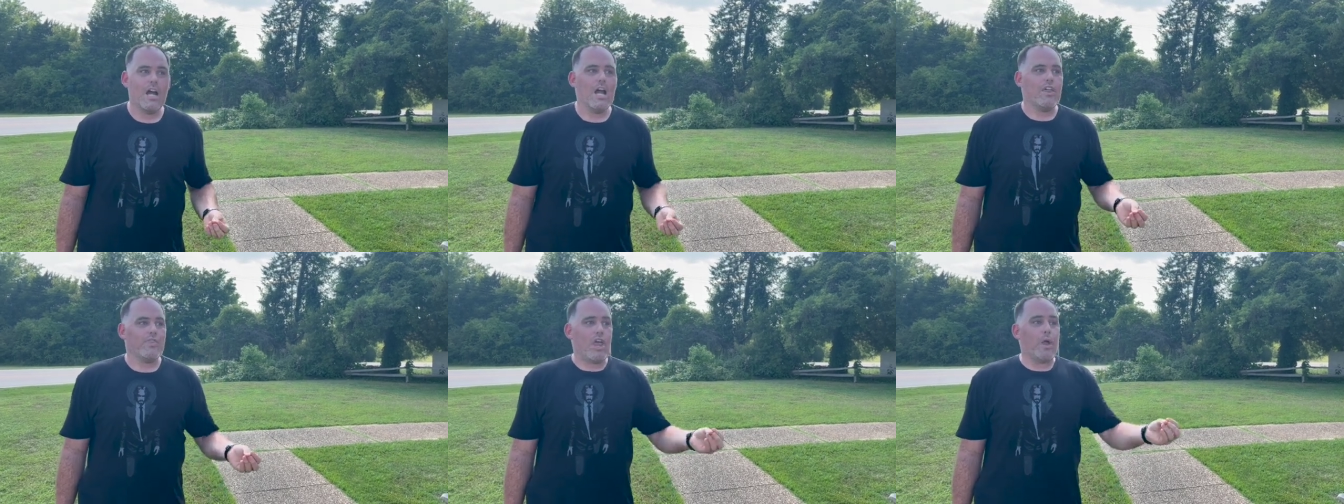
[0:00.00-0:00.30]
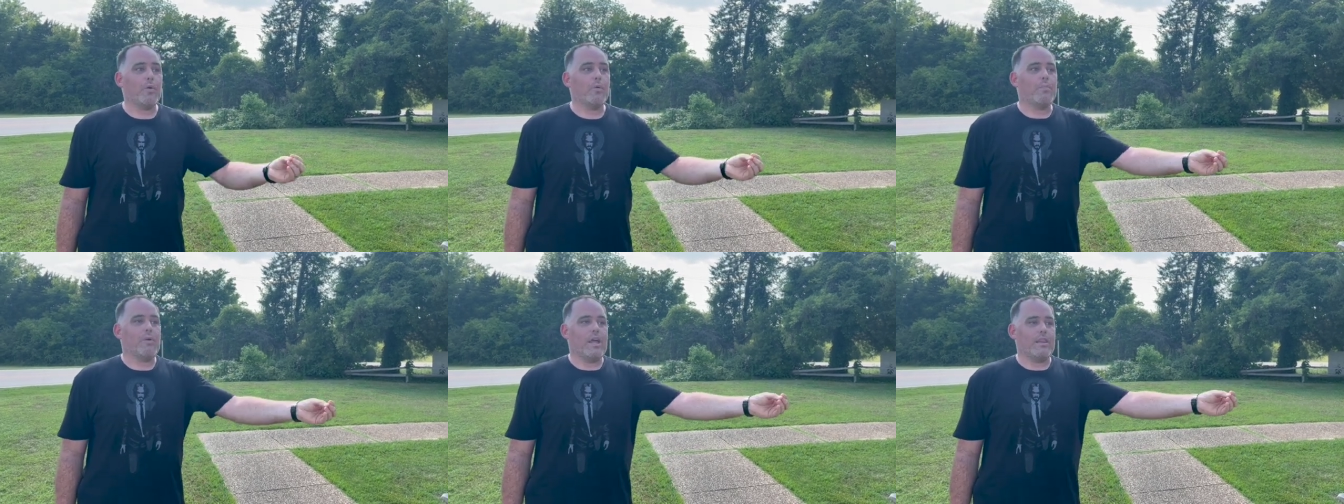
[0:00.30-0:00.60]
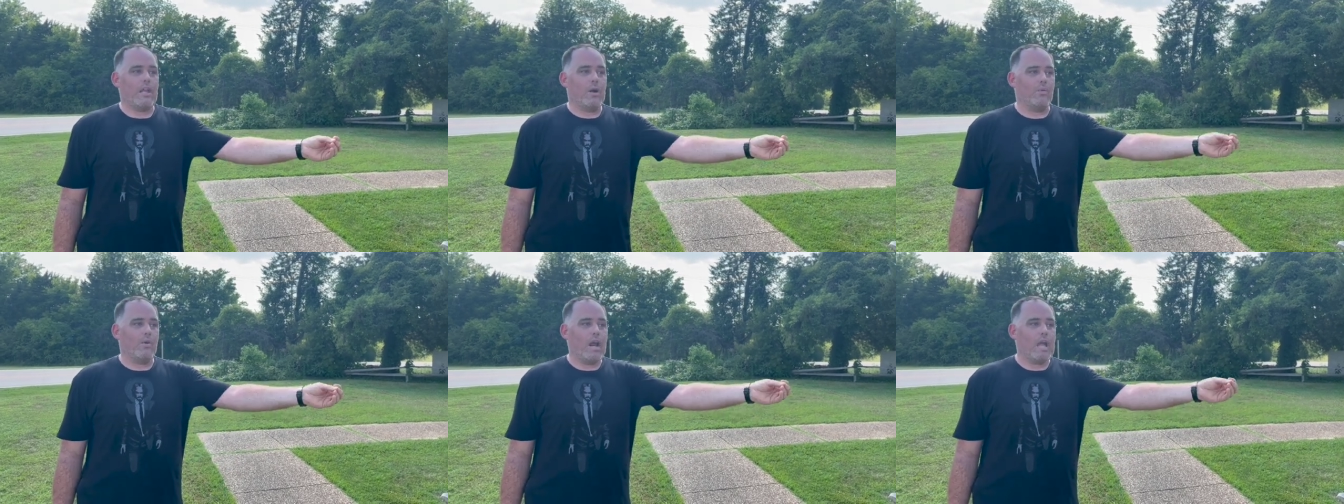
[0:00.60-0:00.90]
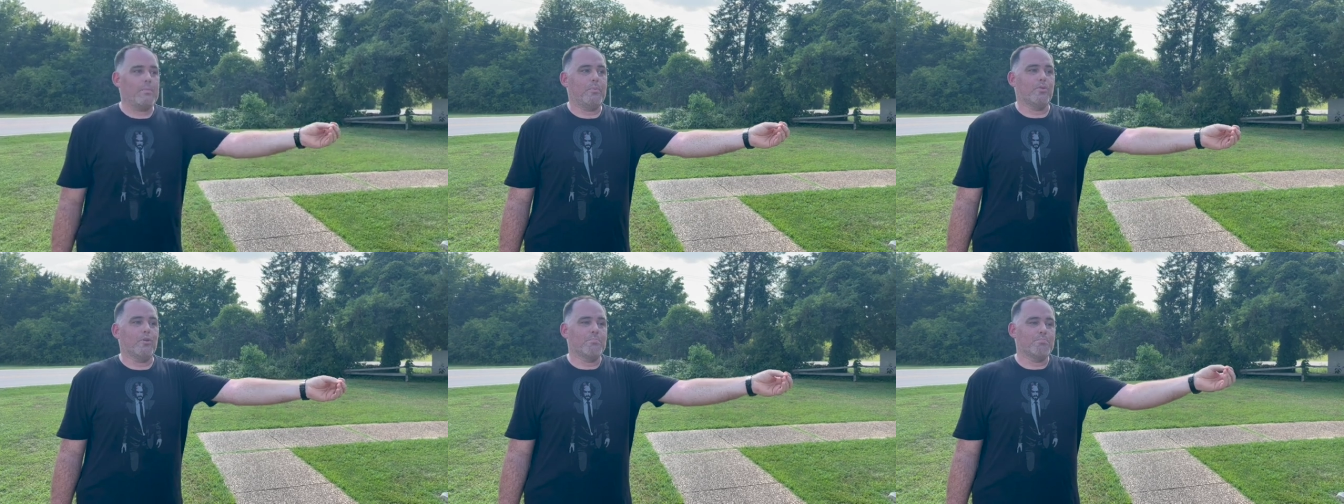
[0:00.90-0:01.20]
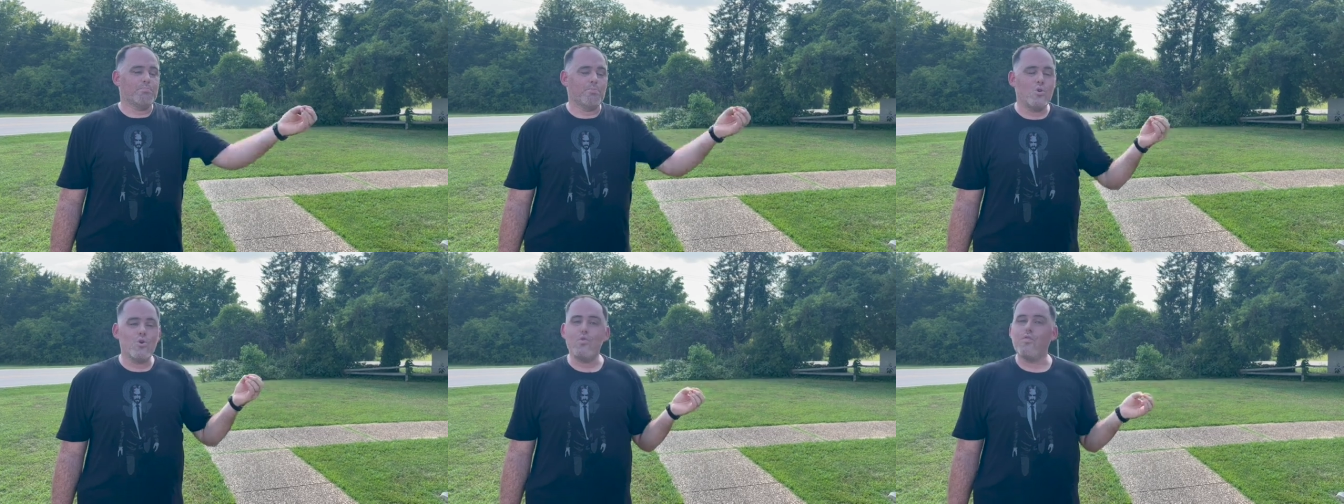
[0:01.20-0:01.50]
they were able to
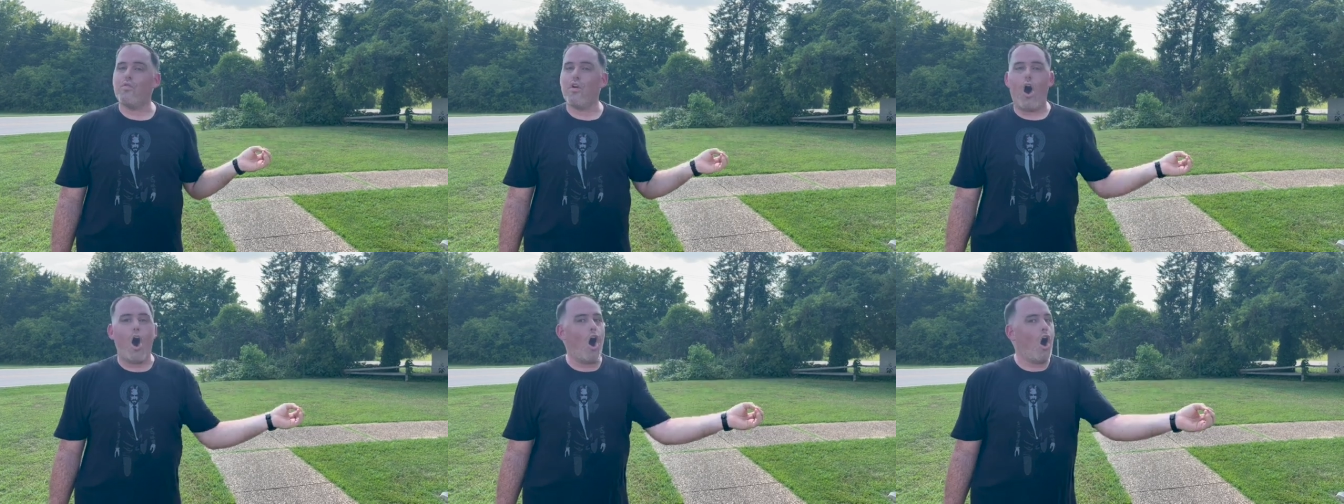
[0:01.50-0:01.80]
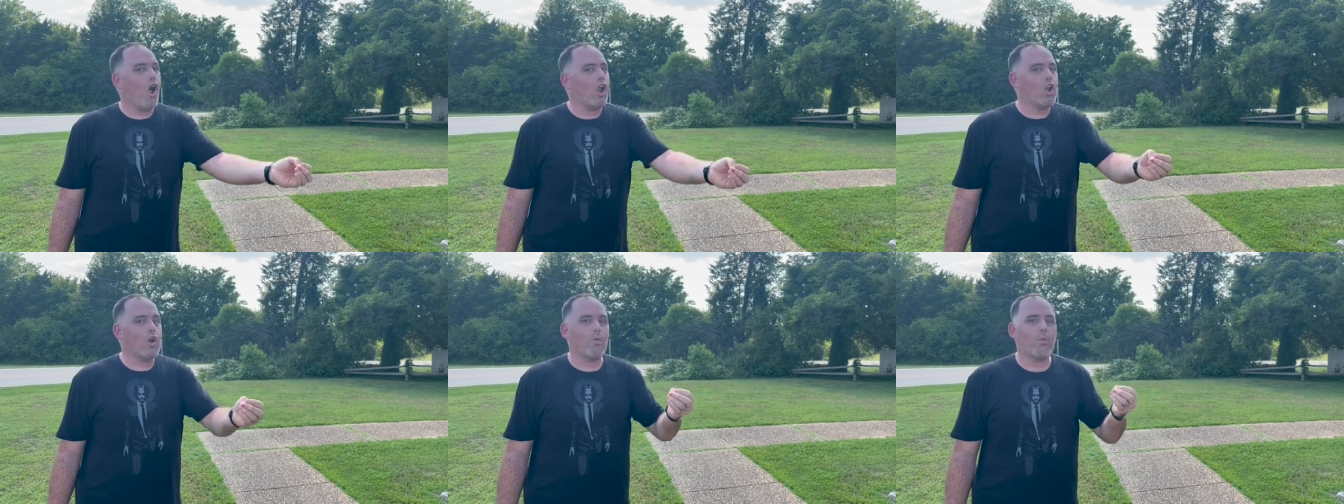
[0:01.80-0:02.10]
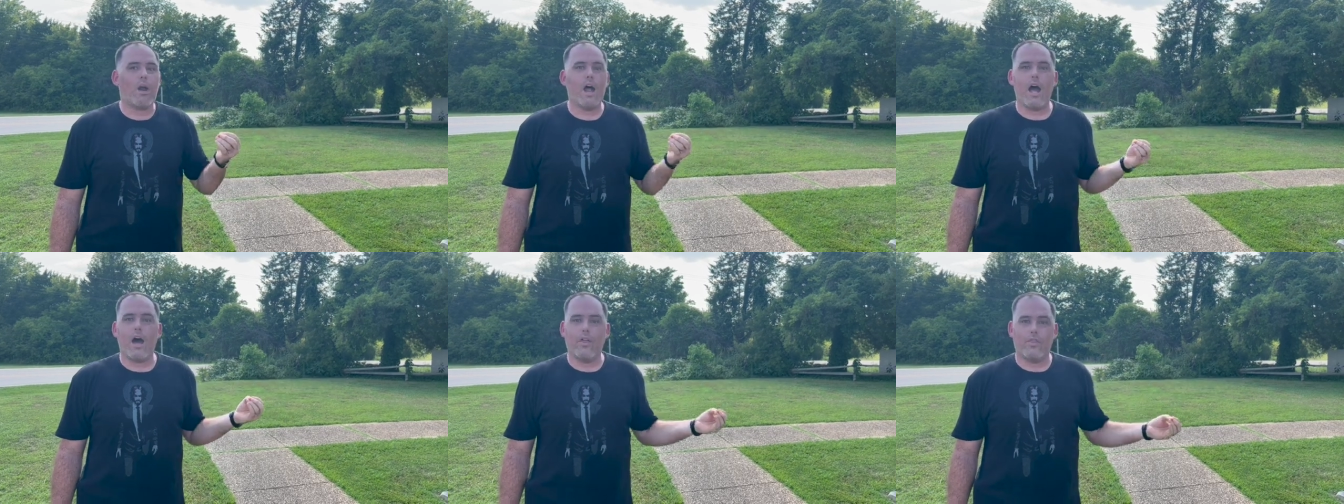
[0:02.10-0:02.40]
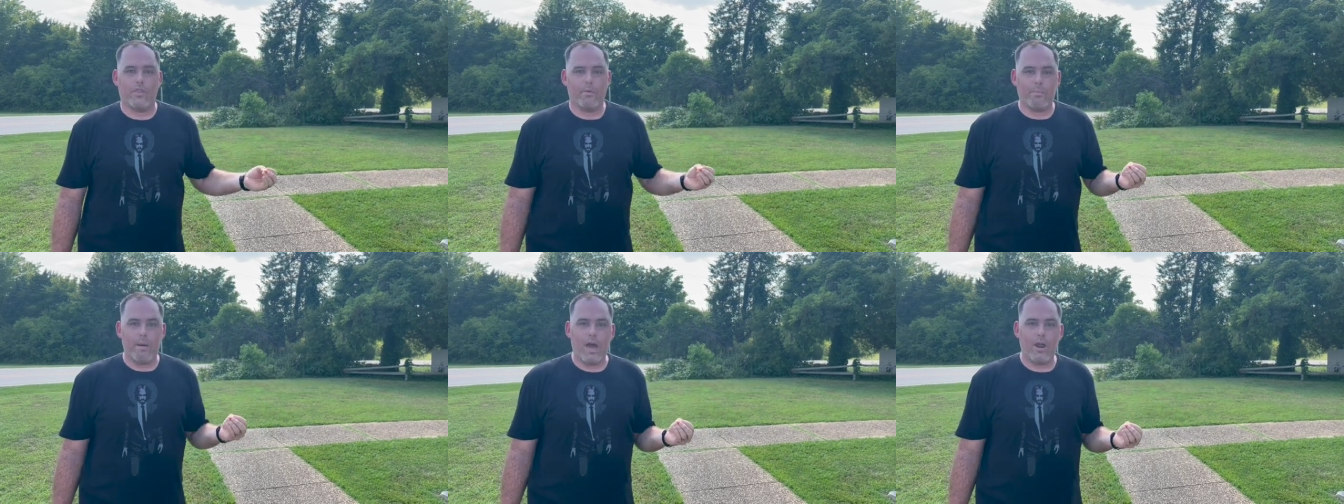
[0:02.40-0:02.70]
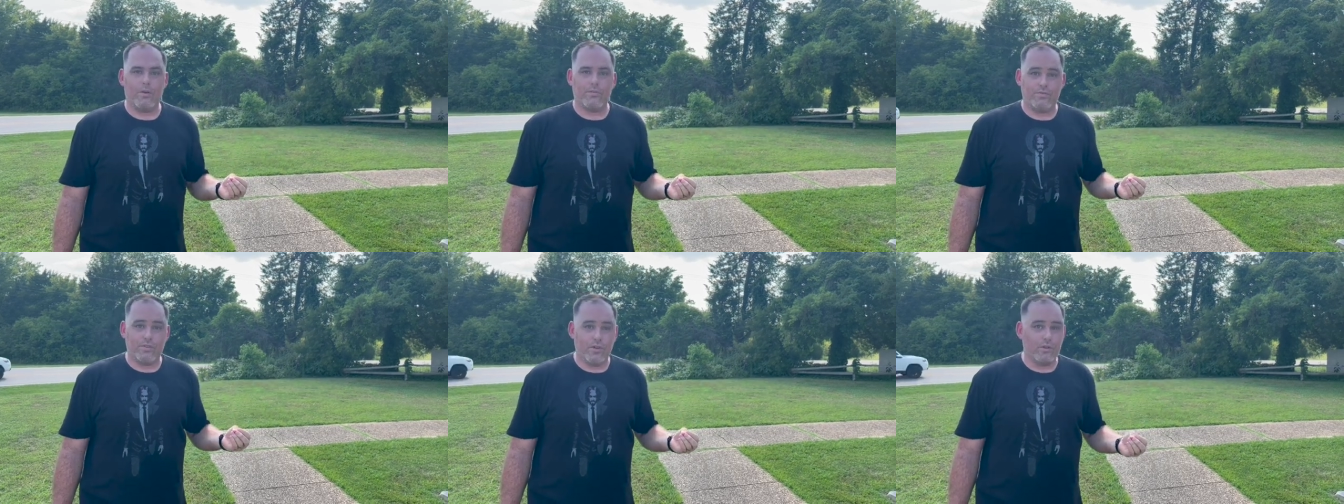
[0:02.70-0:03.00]
move all around the
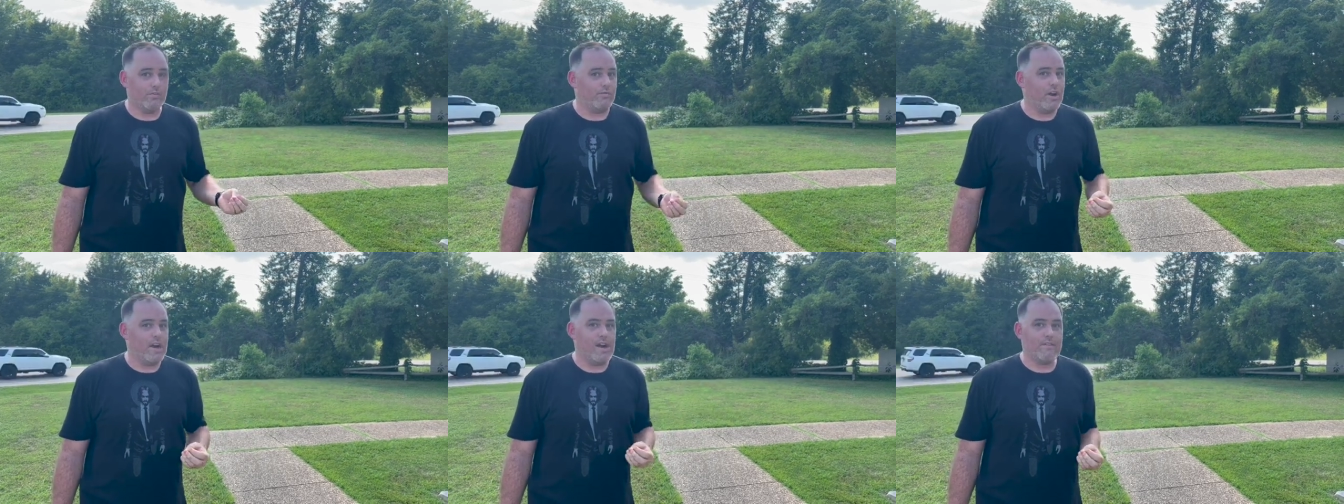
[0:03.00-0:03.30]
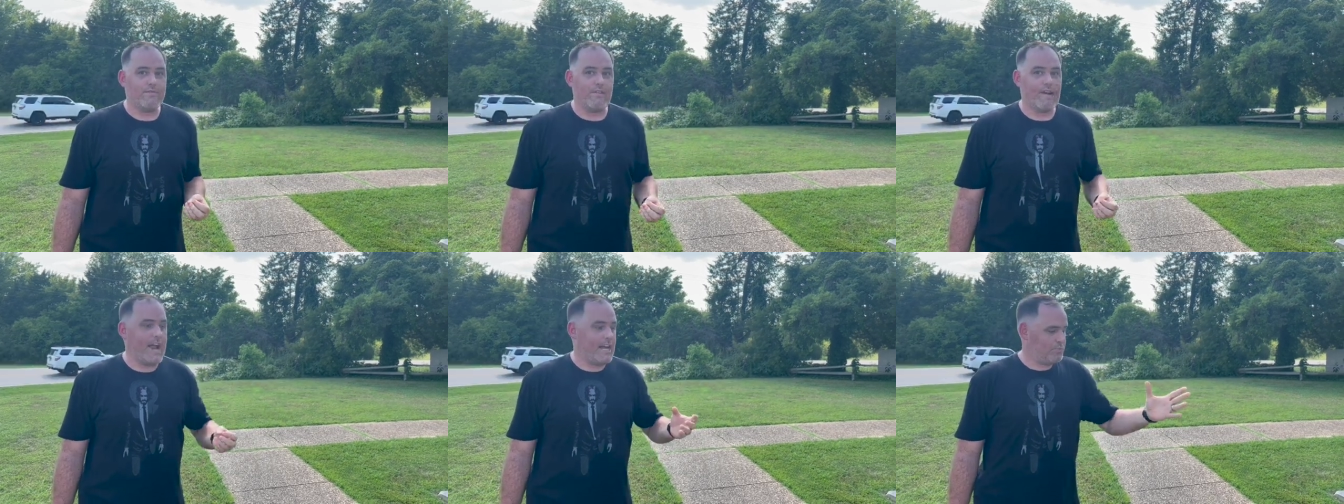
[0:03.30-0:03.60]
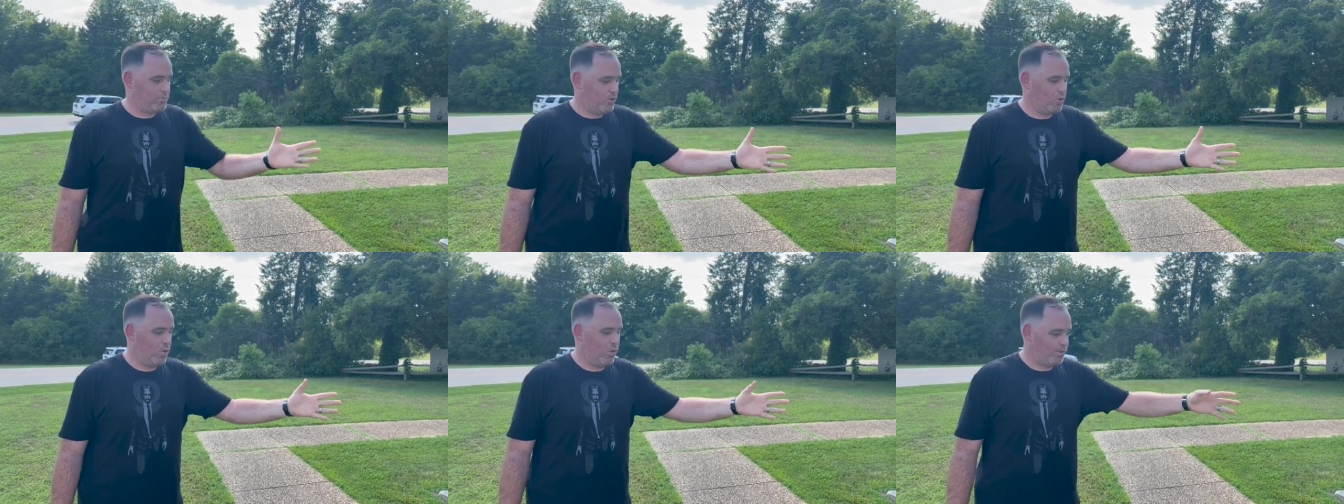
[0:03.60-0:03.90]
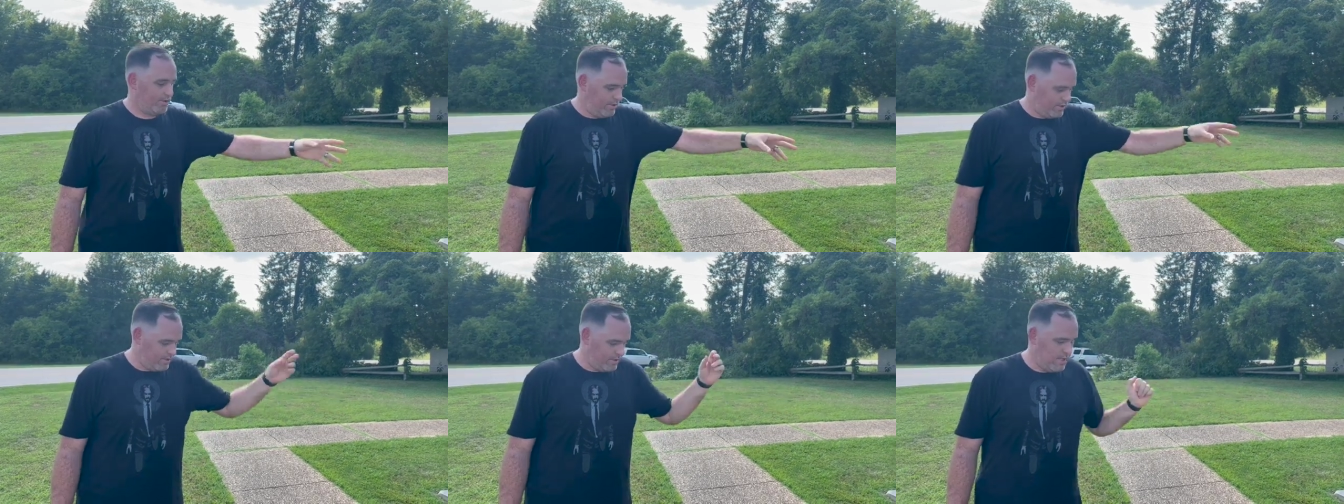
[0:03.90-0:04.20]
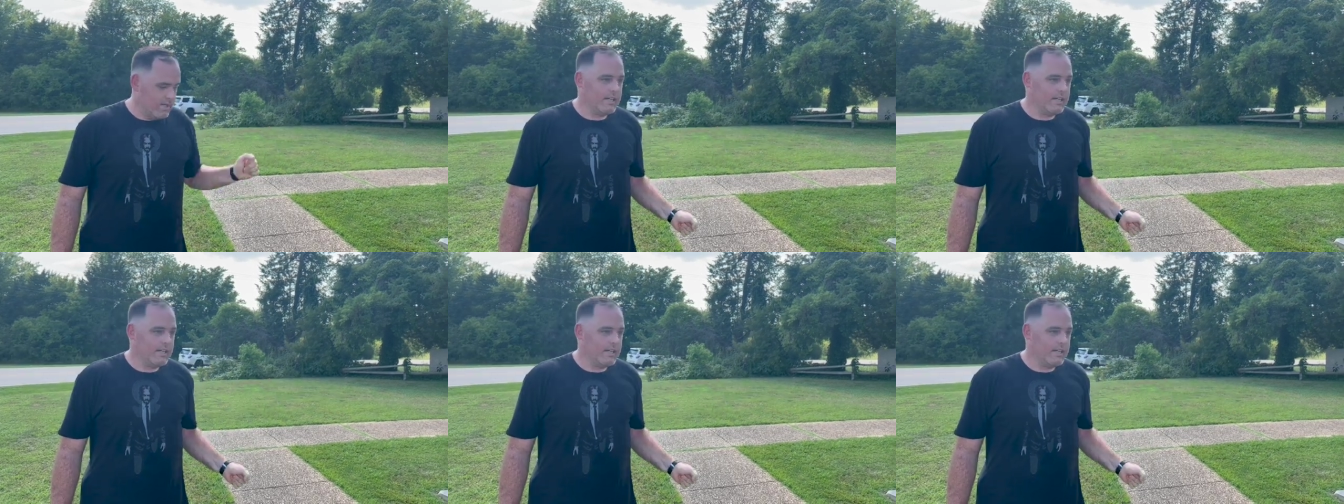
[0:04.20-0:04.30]
battlefield very fast with horses,